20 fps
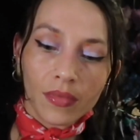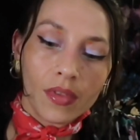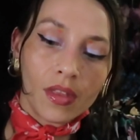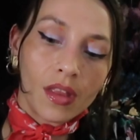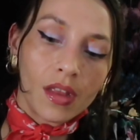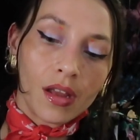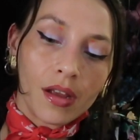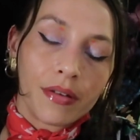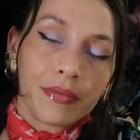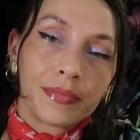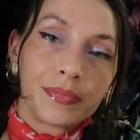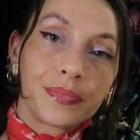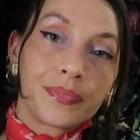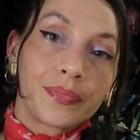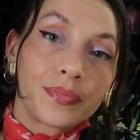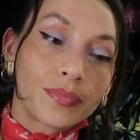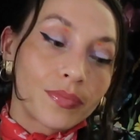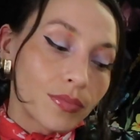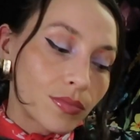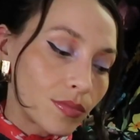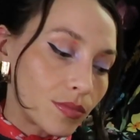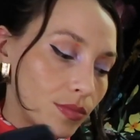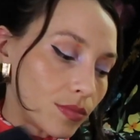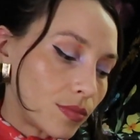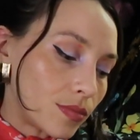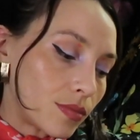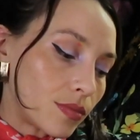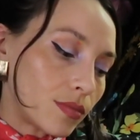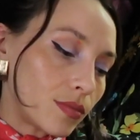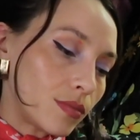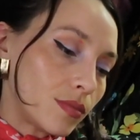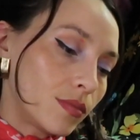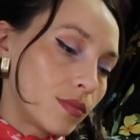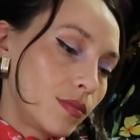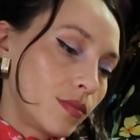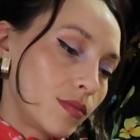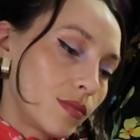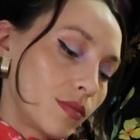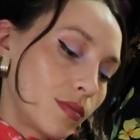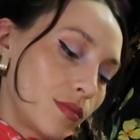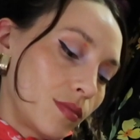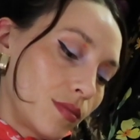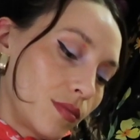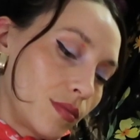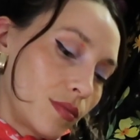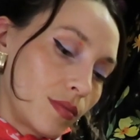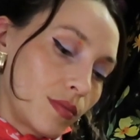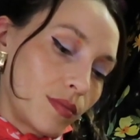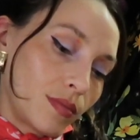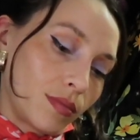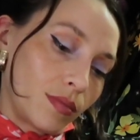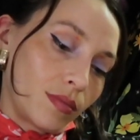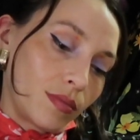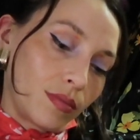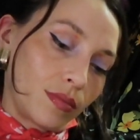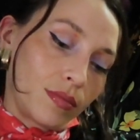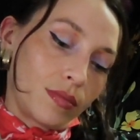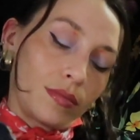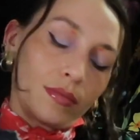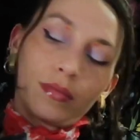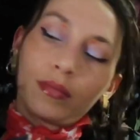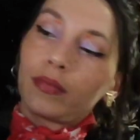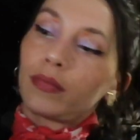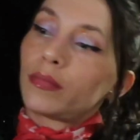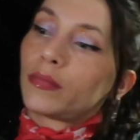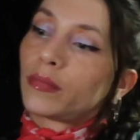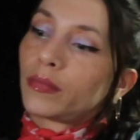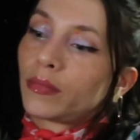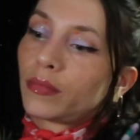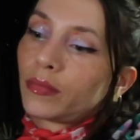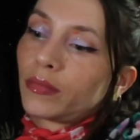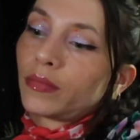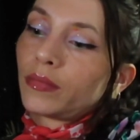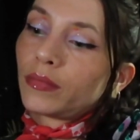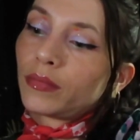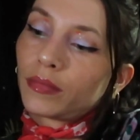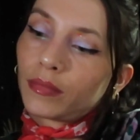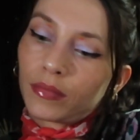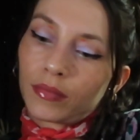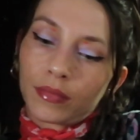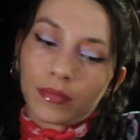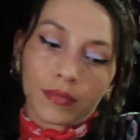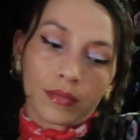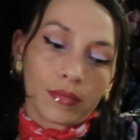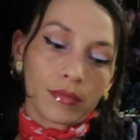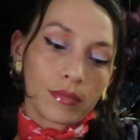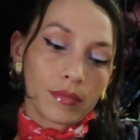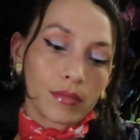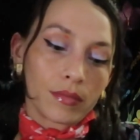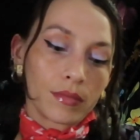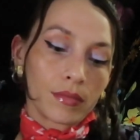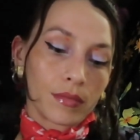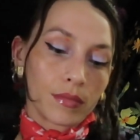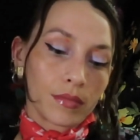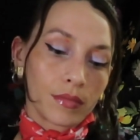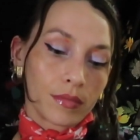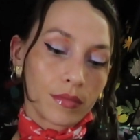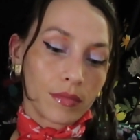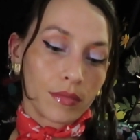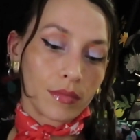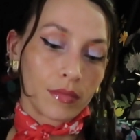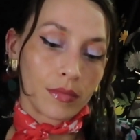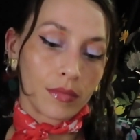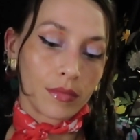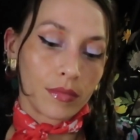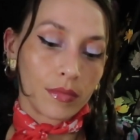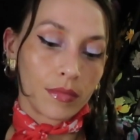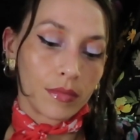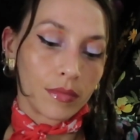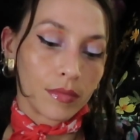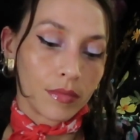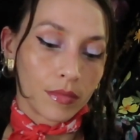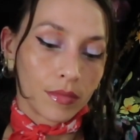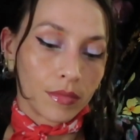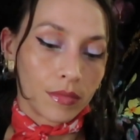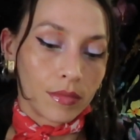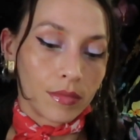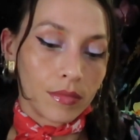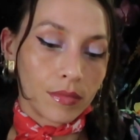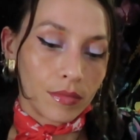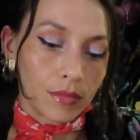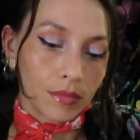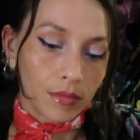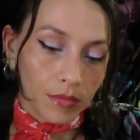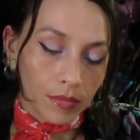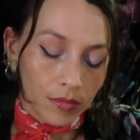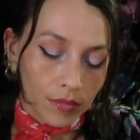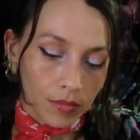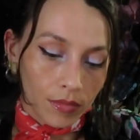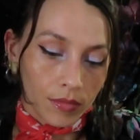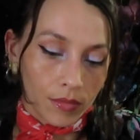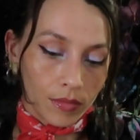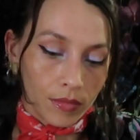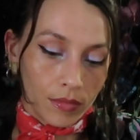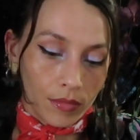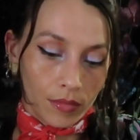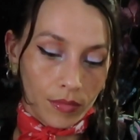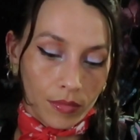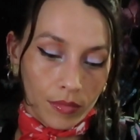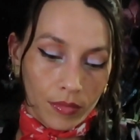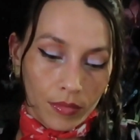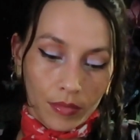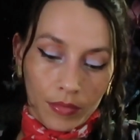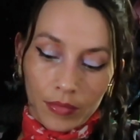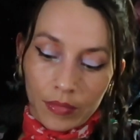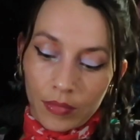Nobody speaks.